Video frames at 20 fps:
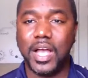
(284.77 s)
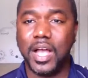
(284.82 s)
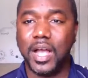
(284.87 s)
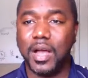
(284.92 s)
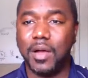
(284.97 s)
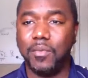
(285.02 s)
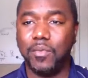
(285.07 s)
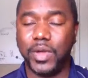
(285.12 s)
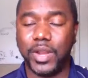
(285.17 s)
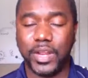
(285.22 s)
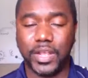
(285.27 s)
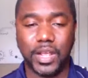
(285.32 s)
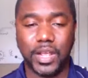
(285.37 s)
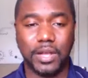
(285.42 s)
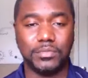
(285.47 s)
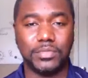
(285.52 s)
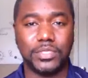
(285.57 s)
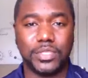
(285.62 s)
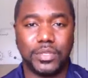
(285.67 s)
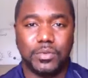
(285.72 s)
when it
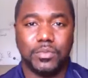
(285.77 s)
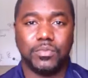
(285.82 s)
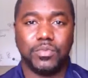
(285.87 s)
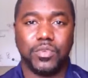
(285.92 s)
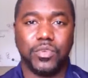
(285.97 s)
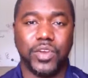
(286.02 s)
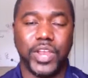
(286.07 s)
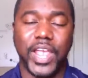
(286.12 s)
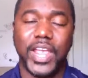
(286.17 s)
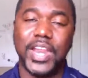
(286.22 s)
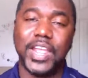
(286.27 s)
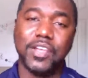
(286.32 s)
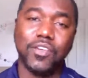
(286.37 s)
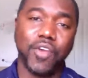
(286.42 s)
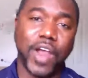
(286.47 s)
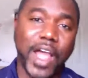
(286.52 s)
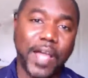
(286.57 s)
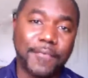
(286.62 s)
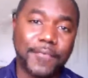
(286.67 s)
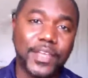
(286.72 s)
comes to creating
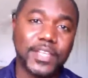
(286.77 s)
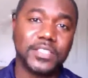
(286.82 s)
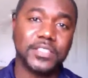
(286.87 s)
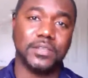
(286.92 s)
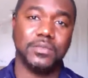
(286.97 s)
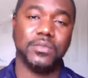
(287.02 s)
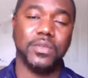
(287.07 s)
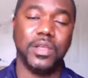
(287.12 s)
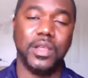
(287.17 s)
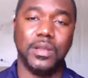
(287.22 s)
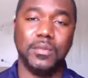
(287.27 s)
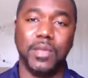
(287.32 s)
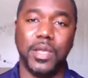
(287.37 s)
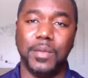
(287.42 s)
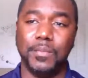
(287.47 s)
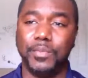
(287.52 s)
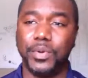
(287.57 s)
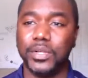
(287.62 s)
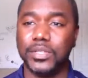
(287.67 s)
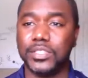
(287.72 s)
graphics
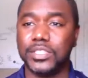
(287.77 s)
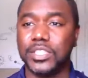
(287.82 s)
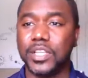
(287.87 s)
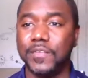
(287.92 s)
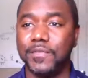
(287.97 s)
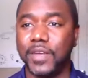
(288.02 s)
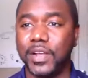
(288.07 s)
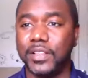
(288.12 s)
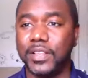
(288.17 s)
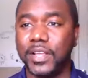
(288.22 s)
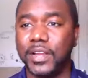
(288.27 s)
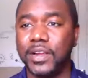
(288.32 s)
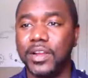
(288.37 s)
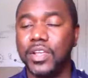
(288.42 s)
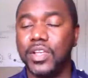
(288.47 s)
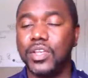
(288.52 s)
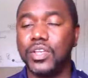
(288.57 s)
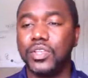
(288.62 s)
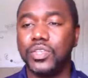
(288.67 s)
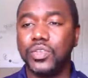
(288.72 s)
and putting stuff out there,
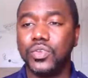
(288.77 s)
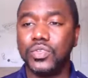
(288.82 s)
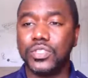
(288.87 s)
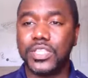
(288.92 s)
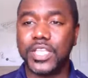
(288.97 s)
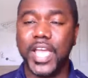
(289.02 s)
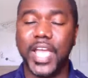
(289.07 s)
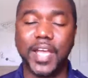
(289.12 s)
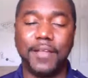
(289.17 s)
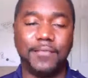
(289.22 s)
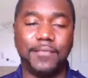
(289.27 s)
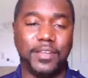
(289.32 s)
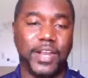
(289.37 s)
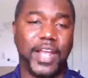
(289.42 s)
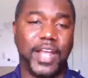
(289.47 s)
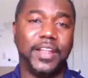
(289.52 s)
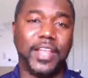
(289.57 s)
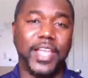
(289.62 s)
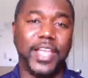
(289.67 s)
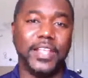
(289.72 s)
use Canva.
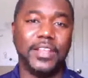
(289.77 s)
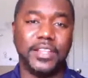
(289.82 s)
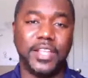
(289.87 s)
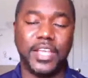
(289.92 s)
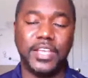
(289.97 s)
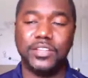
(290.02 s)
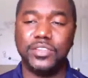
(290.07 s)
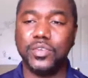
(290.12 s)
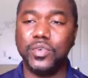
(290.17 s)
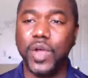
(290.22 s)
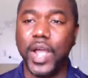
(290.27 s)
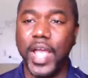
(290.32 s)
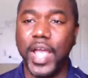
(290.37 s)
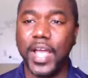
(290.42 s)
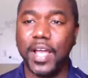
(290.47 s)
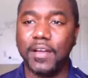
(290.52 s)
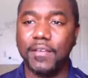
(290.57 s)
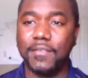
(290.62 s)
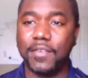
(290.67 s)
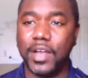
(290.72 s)
Now they do
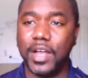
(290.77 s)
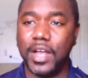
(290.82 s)
have